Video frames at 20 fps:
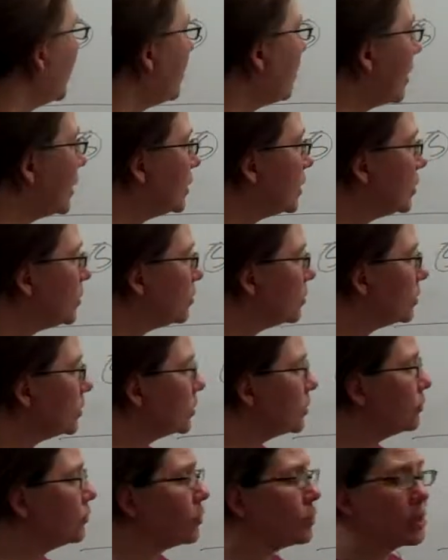premenstrual
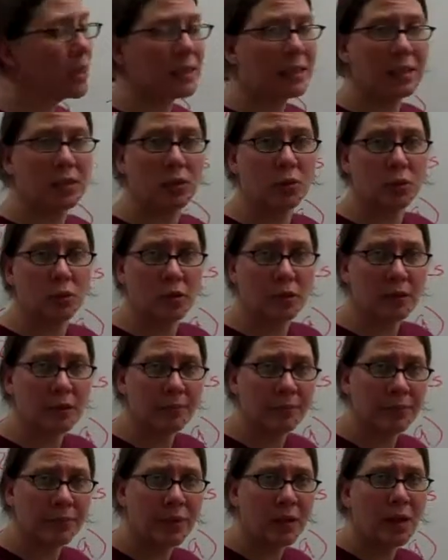dysphoric
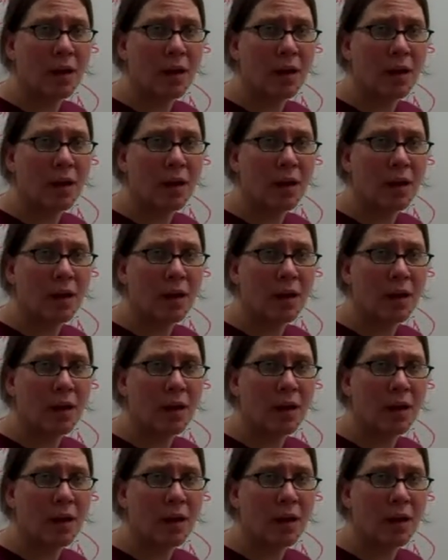disorder.